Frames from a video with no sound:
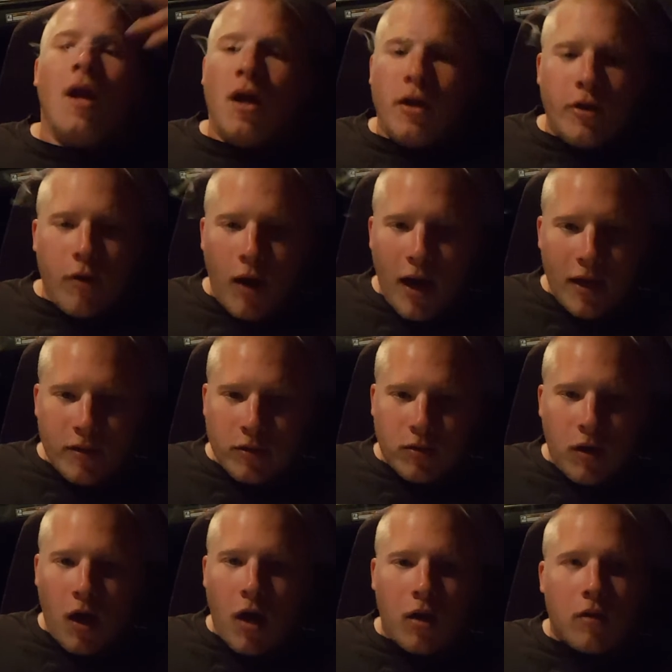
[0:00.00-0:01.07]
you know, I had the
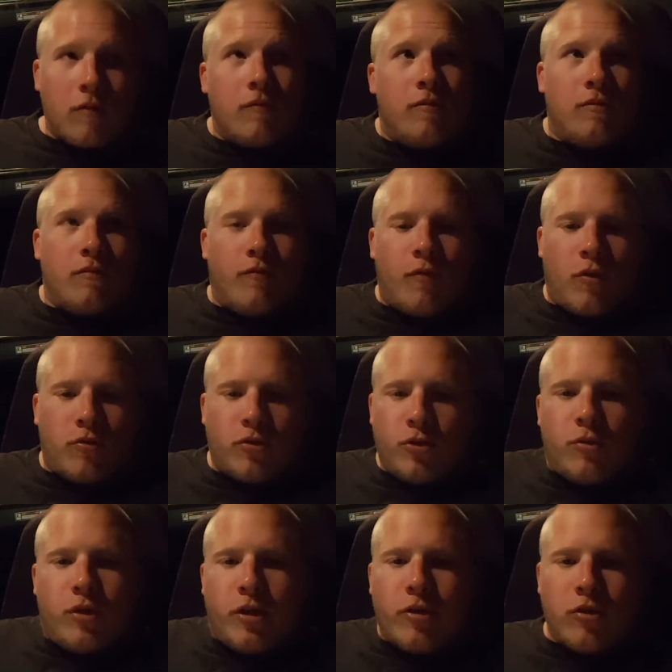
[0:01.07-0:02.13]
dog for 2
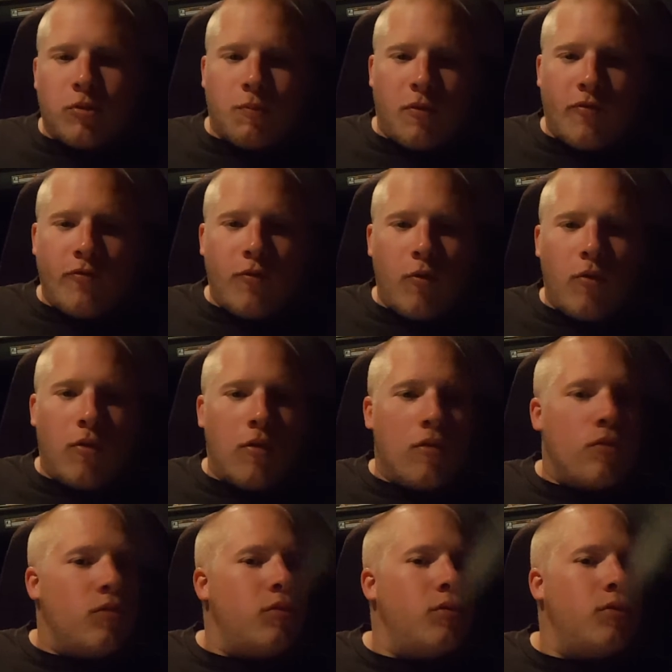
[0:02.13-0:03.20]
years
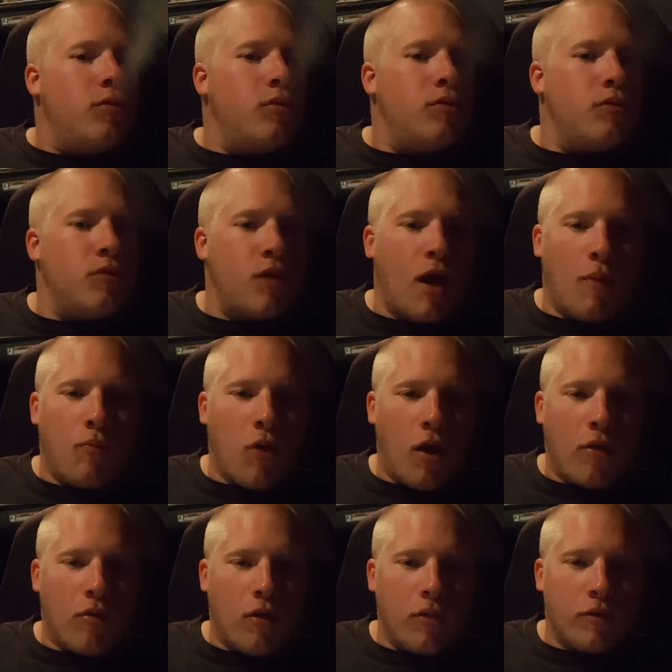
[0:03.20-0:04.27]
before I brought
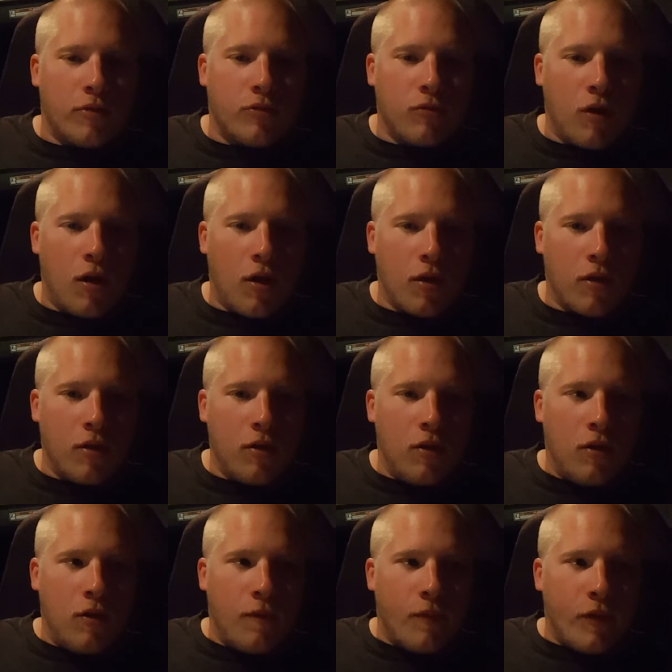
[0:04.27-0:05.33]
her on the truck,
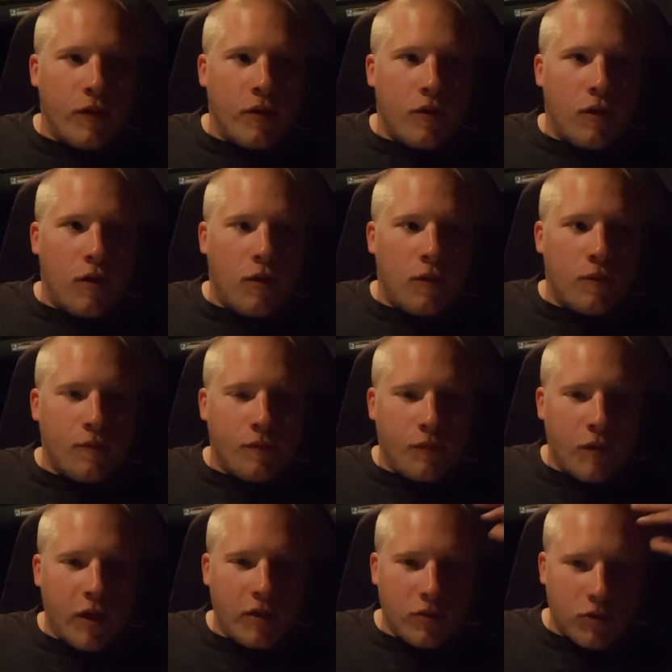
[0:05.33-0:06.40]
you know.
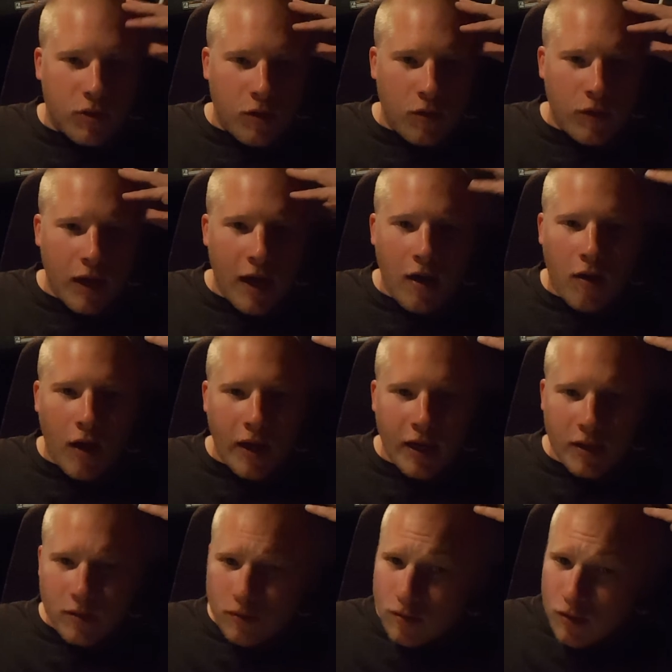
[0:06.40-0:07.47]
And so now I
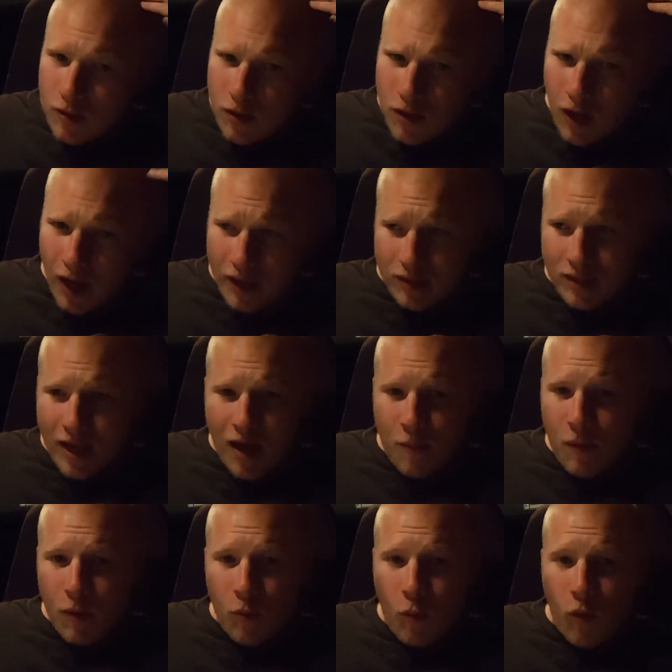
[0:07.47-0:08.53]
get to have
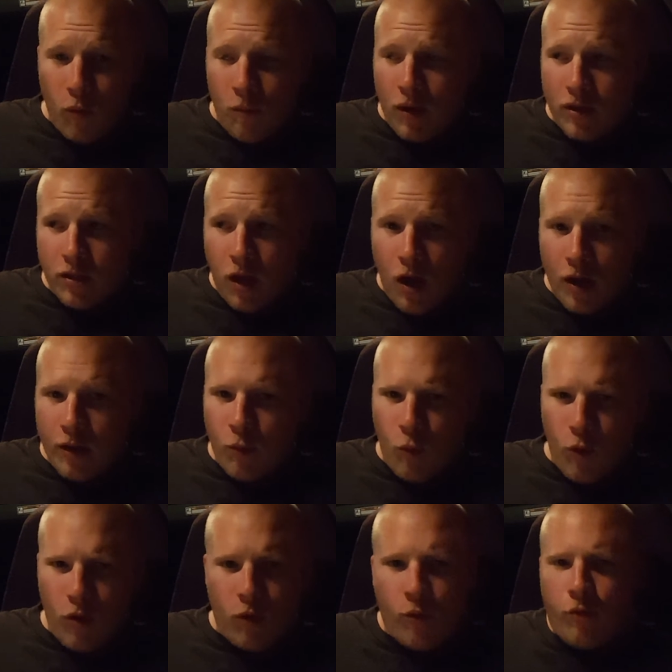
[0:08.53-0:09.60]
my dog at
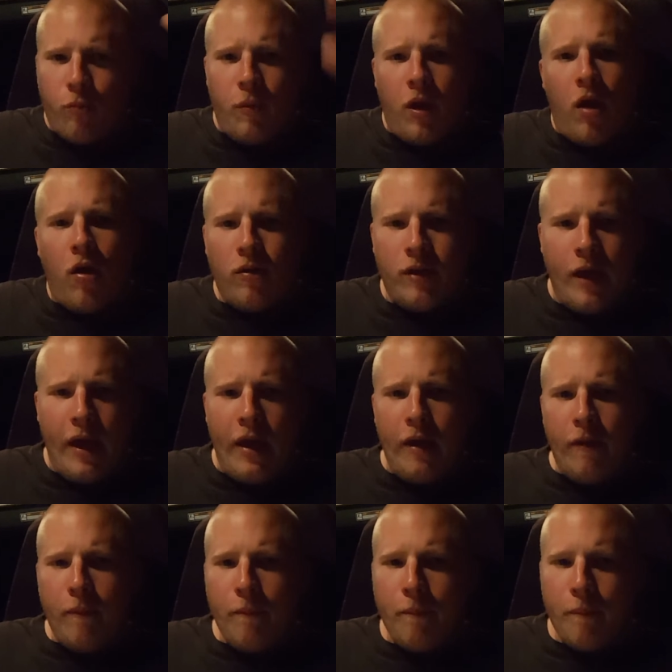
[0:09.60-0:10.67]
work with me all day.
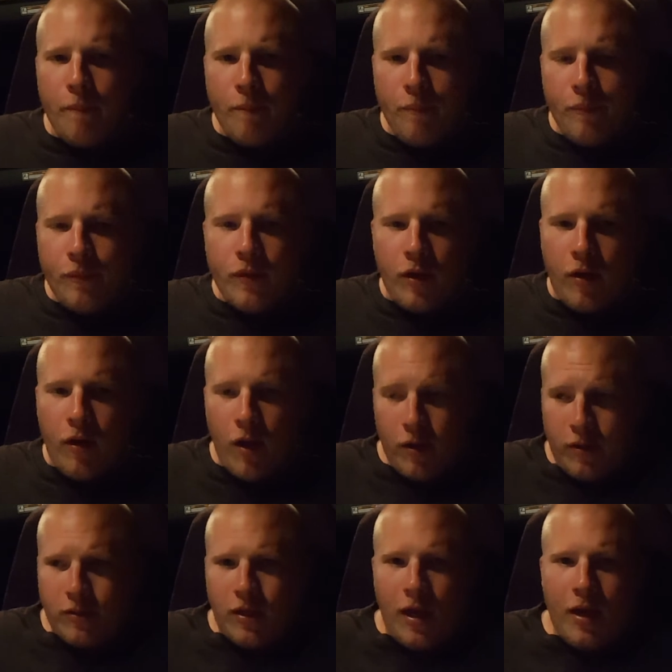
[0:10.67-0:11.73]
You know, I
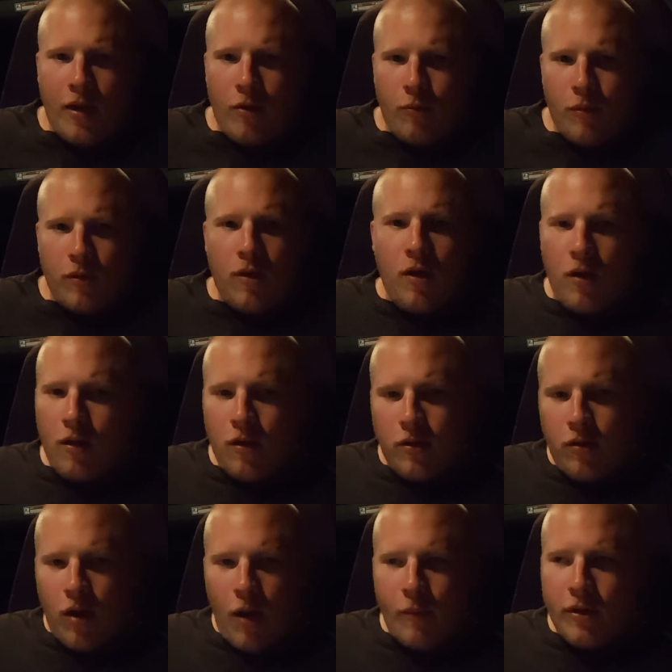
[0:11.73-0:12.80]
get to hang out with my,
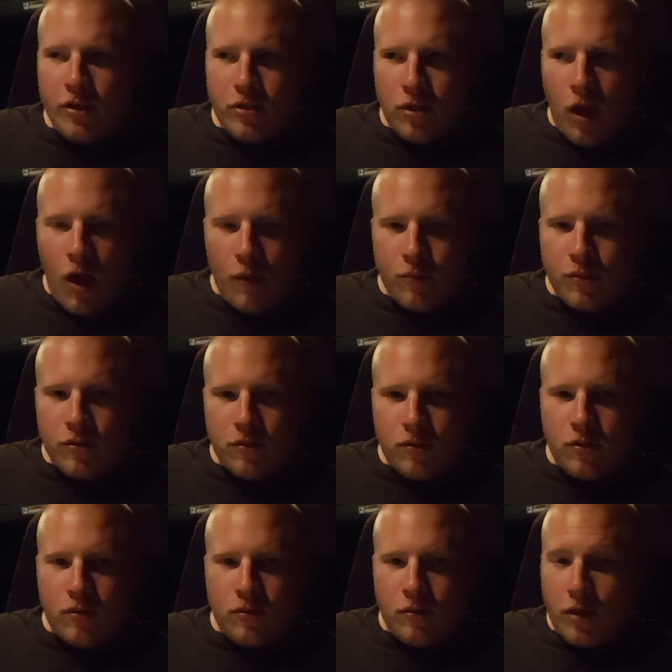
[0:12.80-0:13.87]
you know, how many jobs
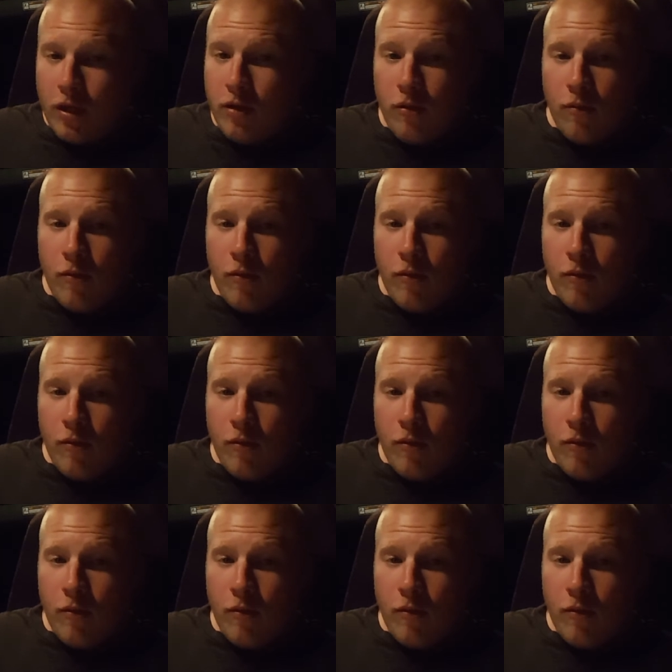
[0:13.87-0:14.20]
can you